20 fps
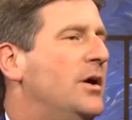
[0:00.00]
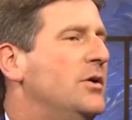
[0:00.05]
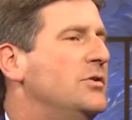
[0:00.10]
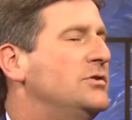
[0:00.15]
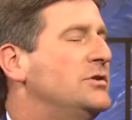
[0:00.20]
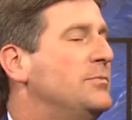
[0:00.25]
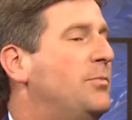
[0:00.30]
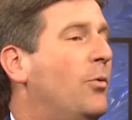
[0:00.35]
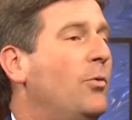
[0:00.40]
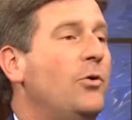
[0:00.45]

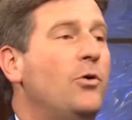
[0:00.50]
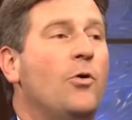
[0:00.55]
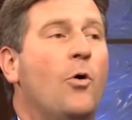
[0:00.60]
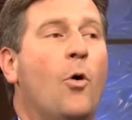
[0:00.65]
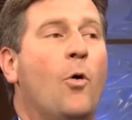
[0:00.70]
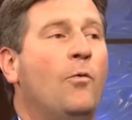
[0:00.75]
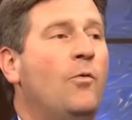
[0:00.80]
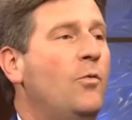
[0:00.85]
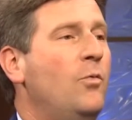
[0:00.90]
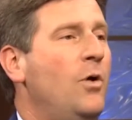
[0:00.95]
supported
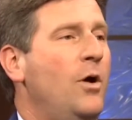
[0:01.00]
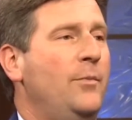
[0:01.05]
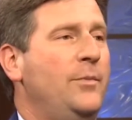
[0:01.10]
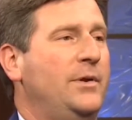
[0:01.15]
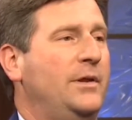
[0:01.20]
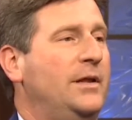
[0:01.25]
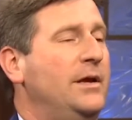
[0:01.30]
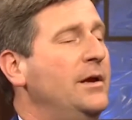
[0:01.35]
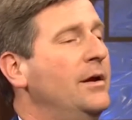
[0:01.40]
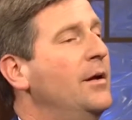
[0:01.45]

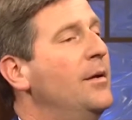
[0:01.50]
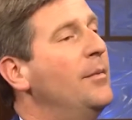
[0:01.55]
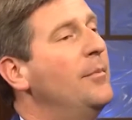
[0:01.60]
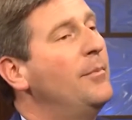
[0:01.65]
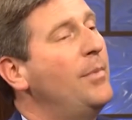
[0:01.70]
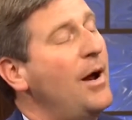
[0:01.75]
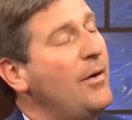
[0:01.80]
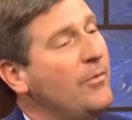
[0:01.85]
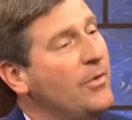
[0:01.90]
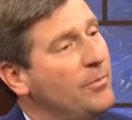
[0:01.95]
overwhelmingly
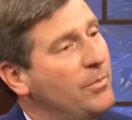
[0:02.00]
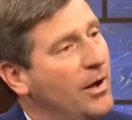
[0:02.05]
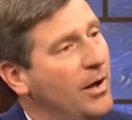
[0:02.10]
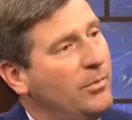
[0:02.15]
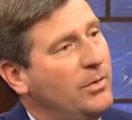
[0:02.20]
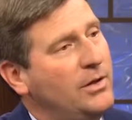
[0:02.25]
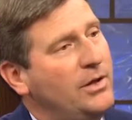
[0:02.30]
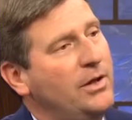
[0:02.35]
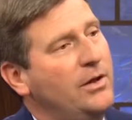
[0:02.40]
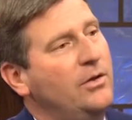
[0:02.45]
by
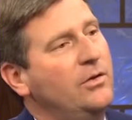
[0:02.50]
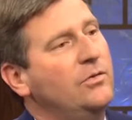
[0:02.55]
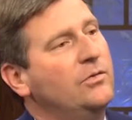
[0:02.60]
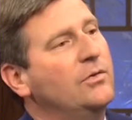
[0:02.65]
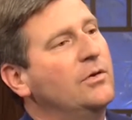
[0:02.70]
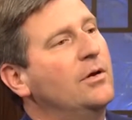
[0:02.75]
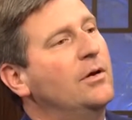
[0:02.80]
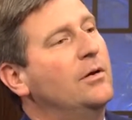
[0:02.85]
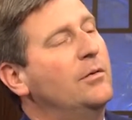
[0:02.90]
Republicans,